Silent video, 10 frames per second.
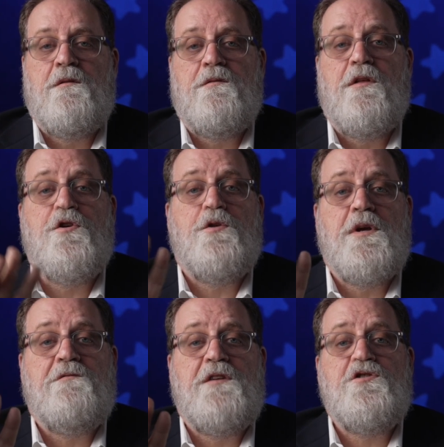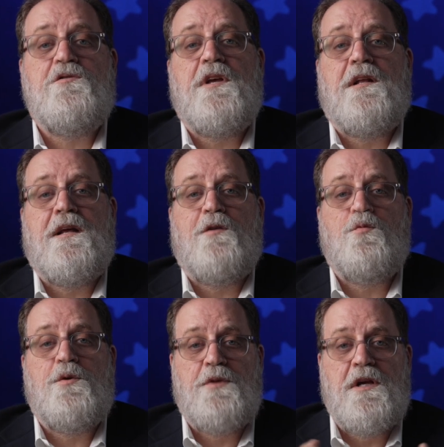The third big feature they could add
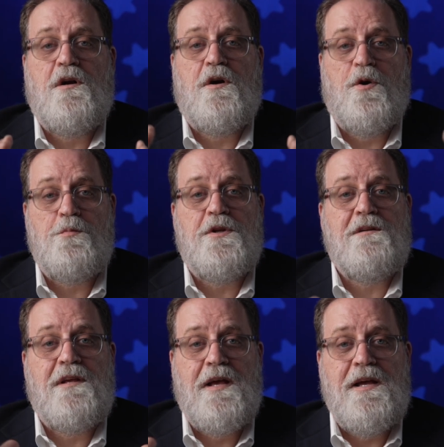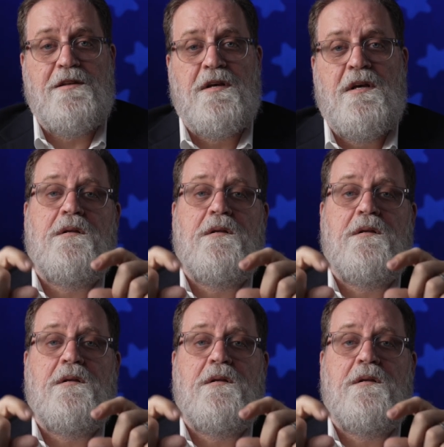would be open gate.